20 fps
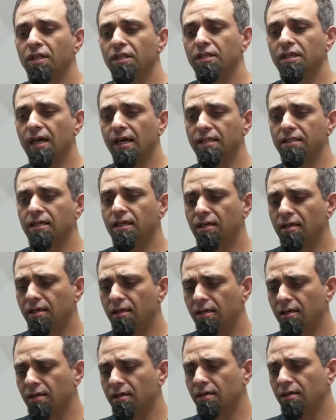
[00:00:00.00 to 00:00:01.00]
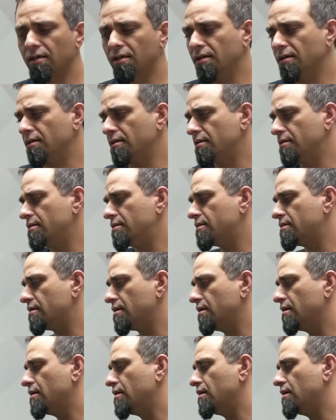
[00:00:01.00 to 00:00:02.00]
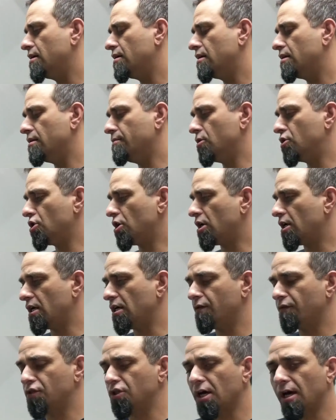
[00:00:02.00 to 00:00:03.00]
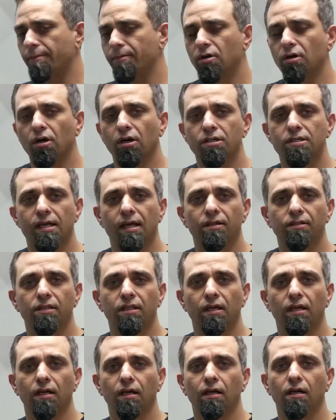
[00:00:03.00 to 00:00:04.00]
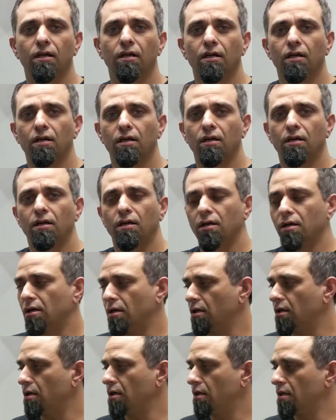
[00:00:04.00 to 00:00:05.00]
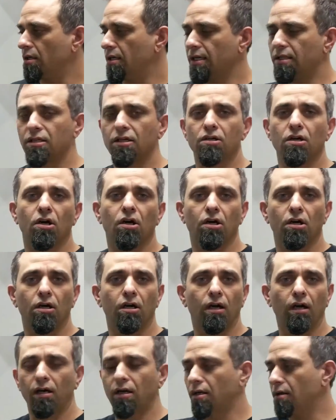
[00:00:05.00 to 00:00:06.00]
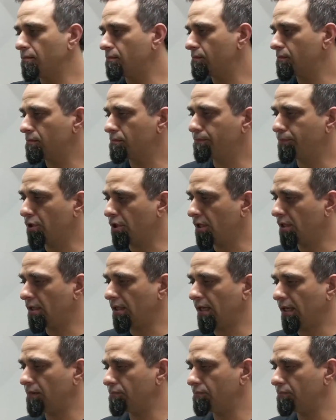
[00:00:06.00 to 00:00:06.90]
The idea here is the majority of shop cars out there get the car, put